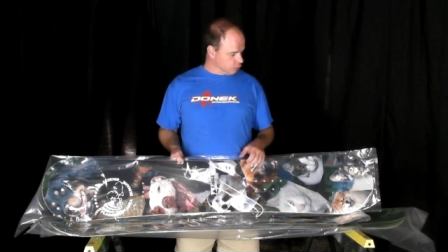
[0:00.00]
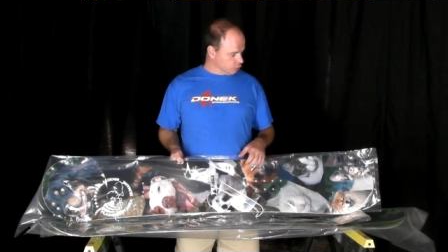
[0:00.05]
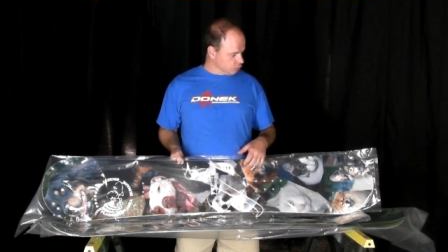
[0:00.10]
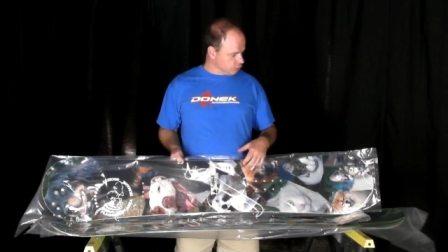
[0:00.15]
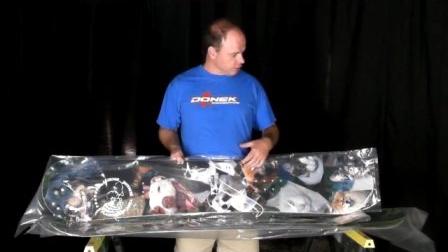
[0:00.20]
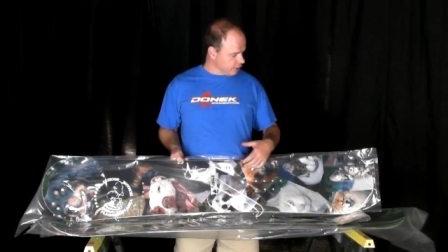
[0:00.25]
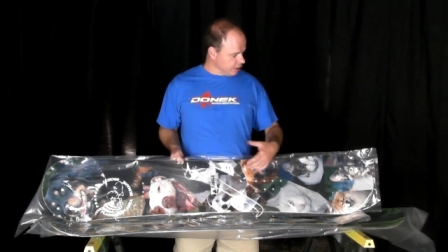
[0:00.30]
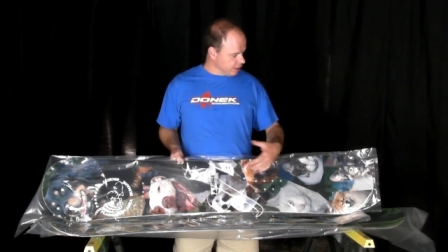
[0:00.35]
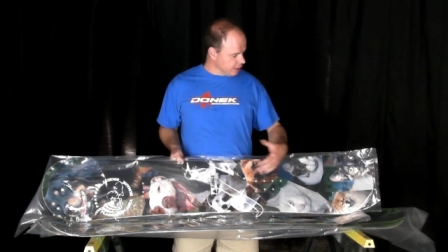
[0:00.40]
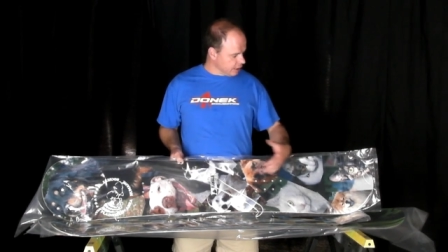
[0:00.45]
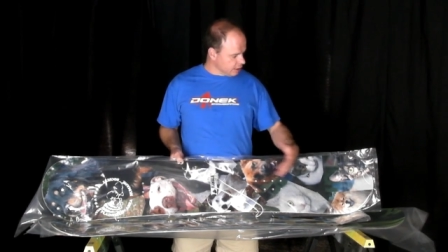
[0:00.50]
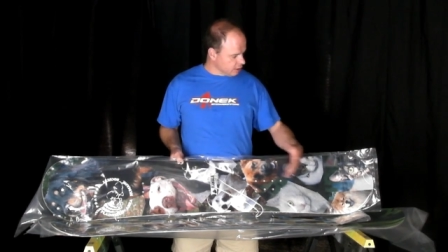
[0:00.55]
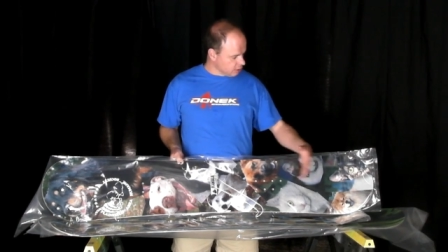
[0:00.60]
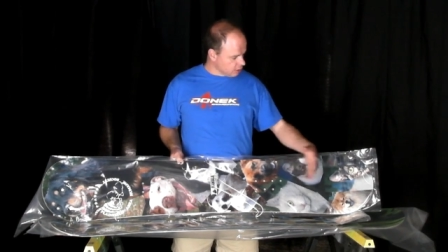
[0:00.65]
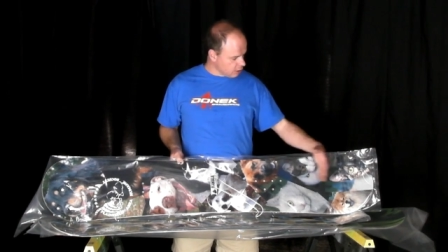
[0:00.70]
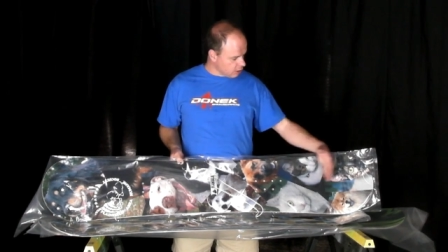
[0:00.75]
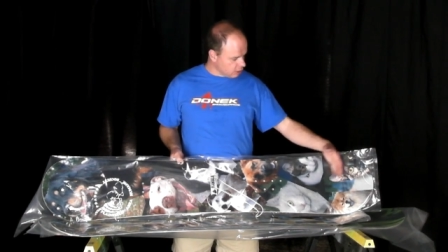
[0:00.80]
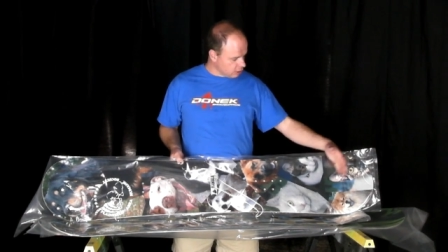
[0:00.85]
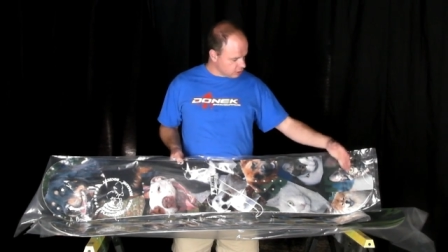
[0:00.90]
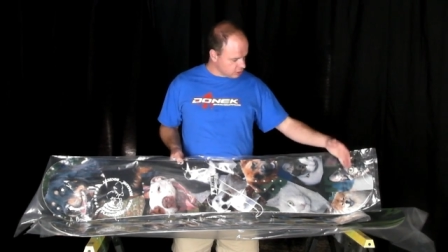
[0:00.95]
try and
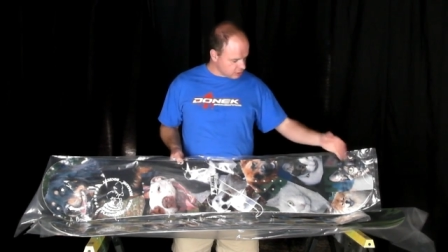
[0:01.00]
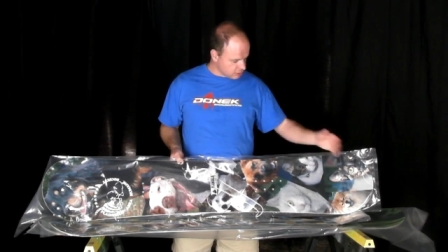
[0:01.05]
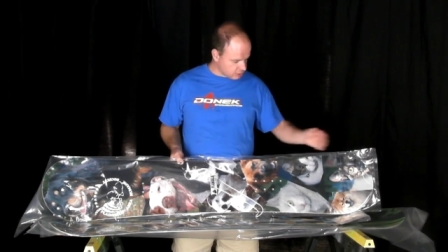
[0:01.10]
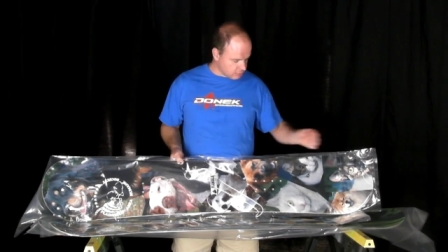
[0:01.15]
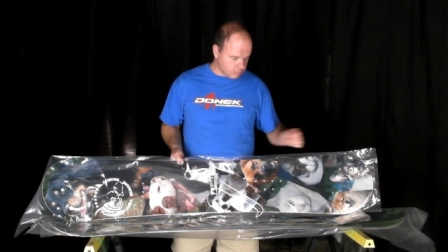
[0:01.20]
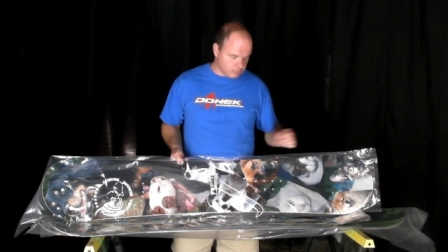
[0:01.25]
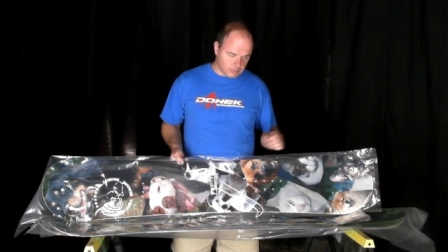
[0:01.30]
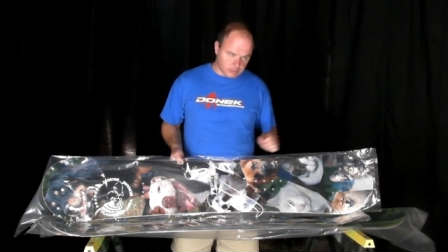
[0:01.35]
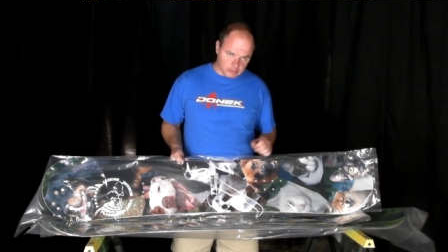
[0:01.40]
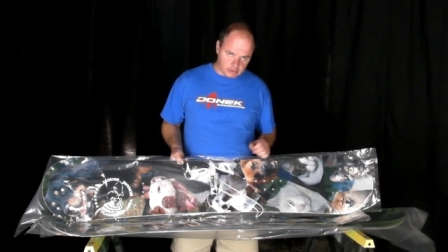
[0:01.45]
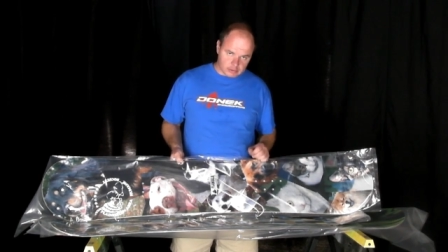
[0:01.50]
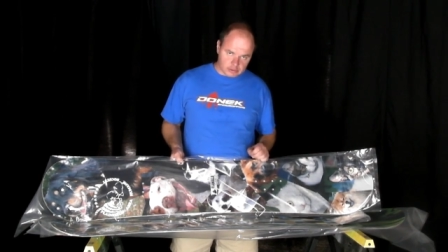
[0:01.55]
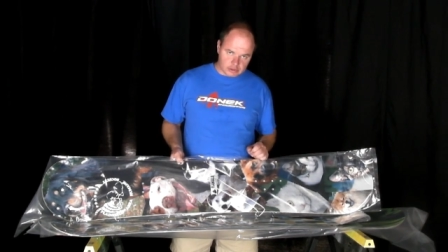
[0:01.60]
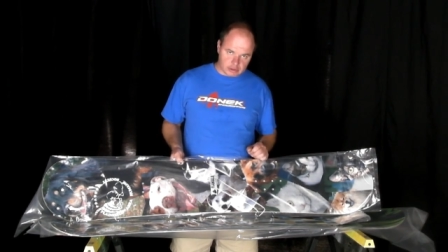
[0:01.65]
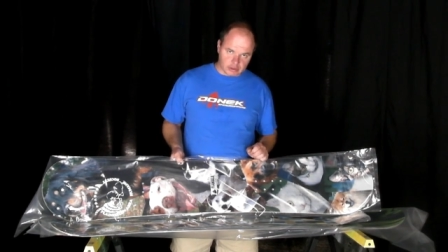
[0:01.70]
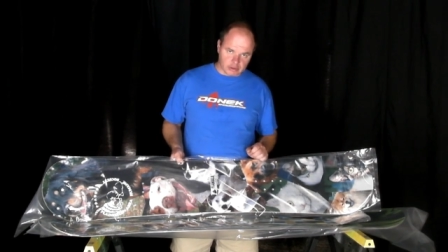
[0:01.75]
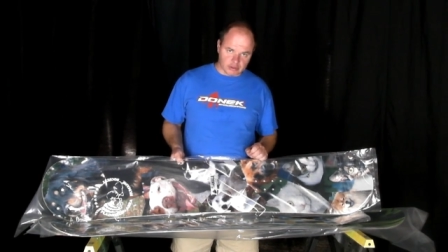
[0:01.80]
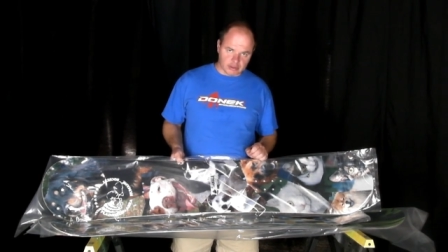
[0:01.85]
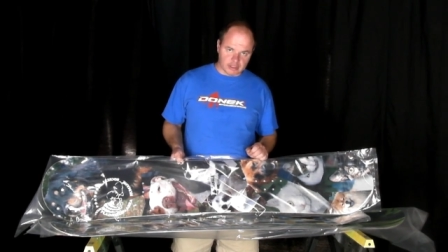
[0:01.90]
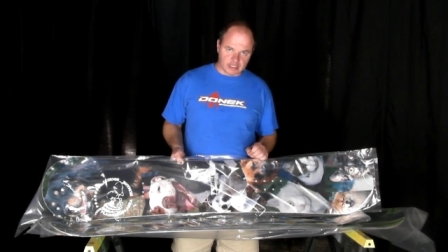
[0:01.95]
enlarge them
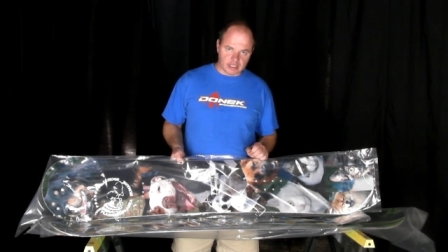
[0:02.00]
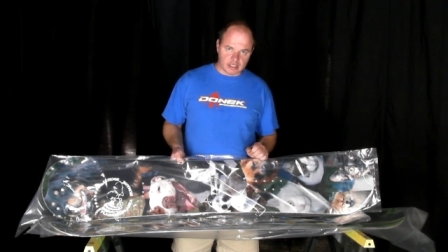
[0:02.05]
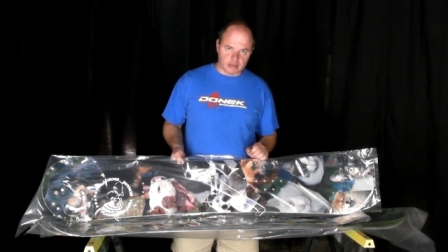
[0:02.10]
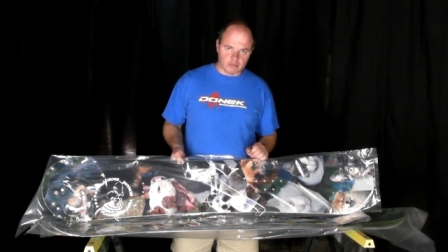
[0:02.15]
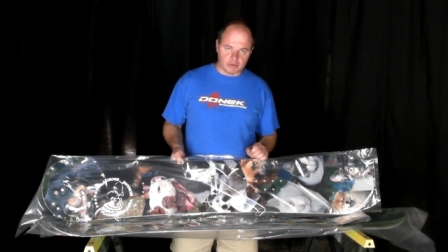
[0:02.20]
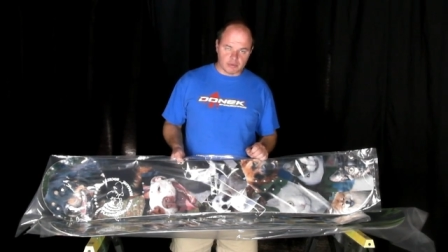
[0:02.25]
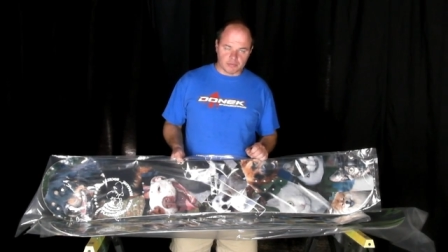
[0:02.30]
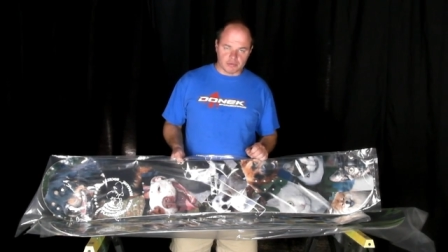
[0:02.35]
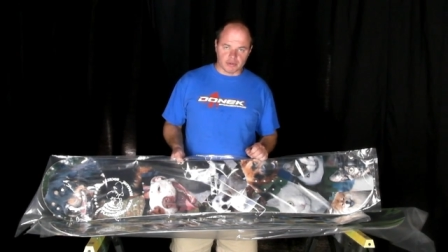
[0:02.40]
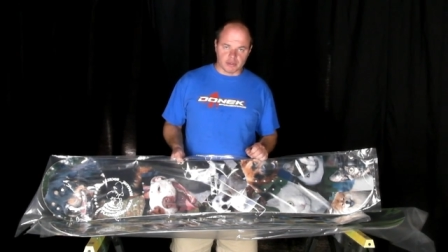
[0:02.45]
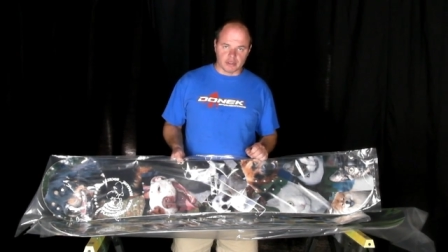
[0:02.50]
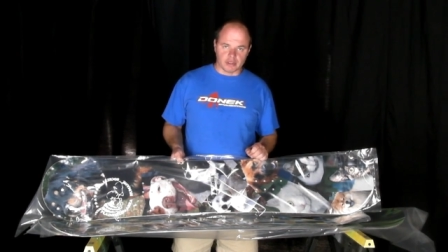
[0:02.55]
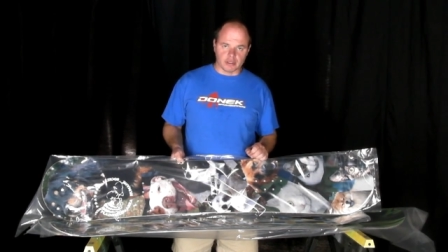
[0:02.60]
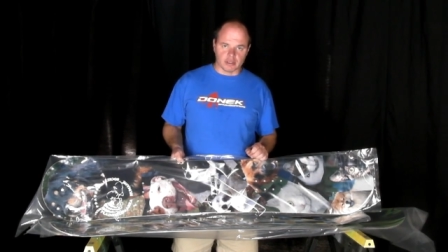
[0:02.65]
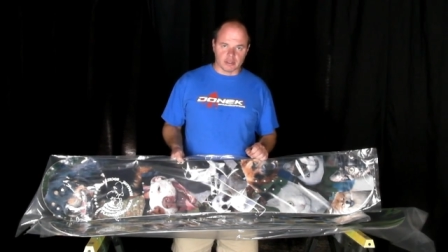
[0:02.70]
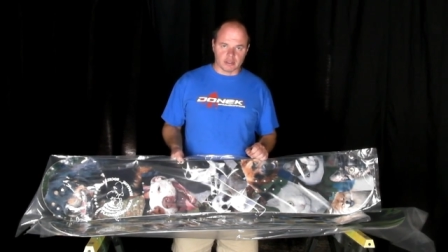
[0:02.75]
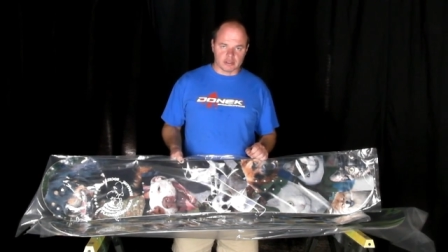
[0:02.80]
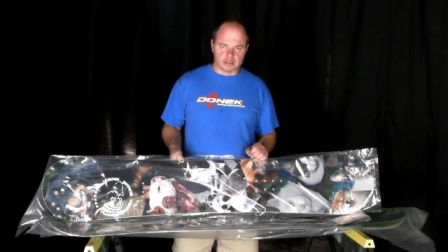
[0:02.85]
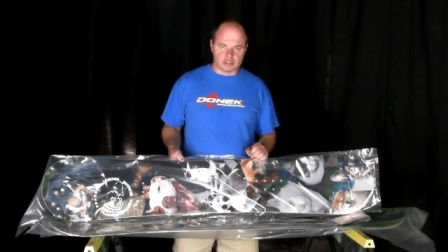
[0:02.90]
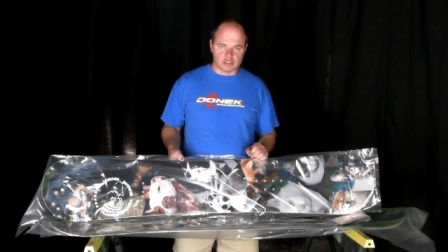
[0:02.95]
so that they could be printed
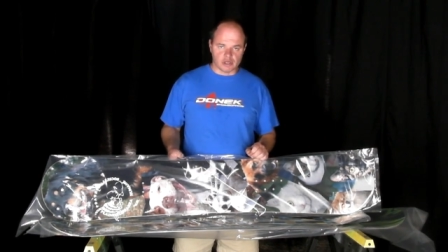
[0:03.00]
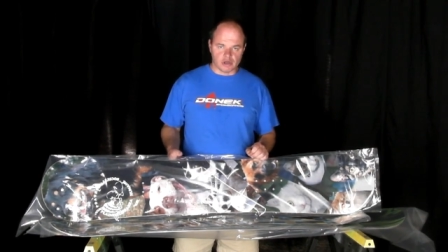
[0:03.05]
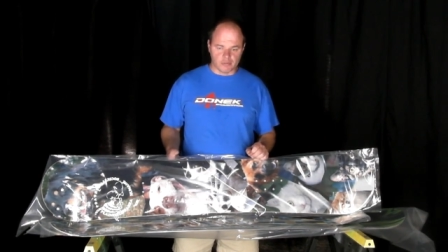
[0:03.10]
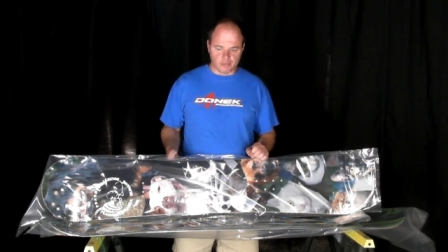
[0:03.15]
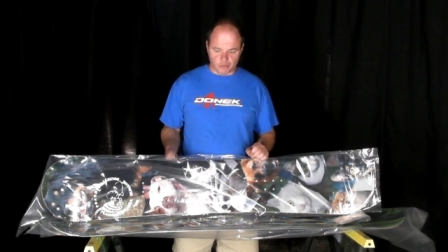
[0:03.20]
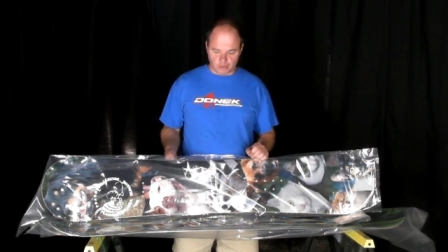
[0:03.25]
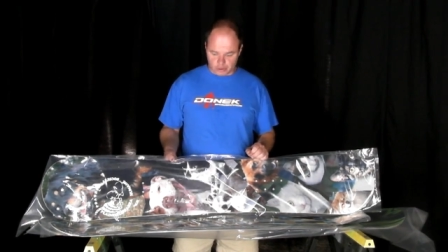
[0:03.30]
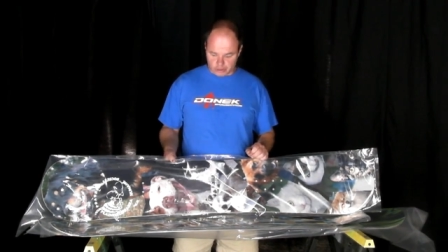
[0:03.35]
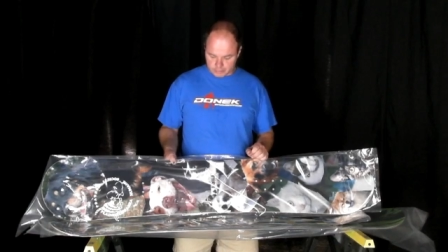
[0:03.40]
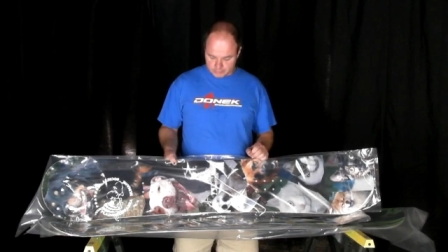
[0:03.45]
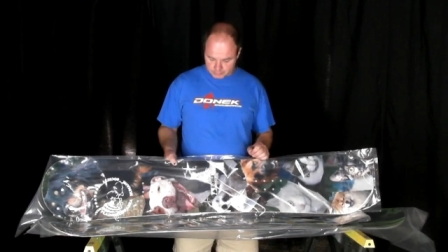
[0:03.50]
on the snowboard.